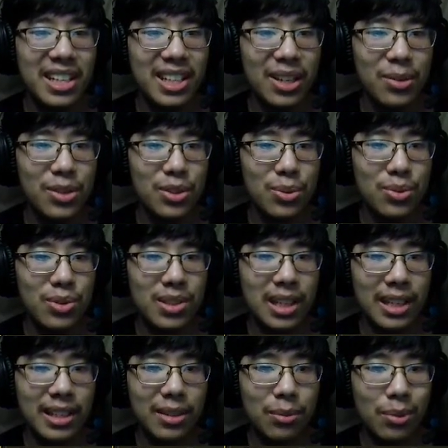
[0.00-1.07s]
That was used
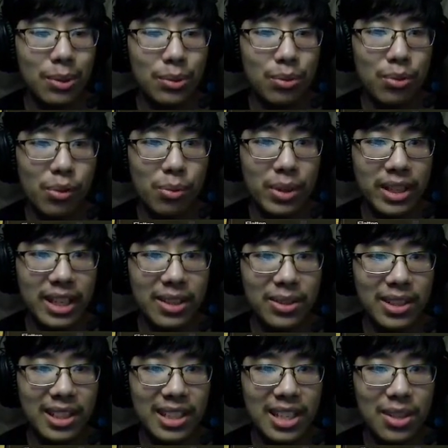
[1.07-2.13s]
like in World War One. I don't
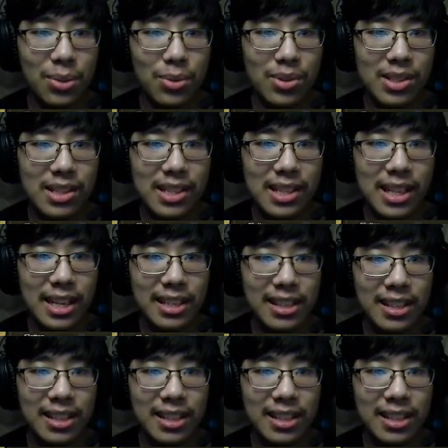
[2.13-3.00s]
think they used that.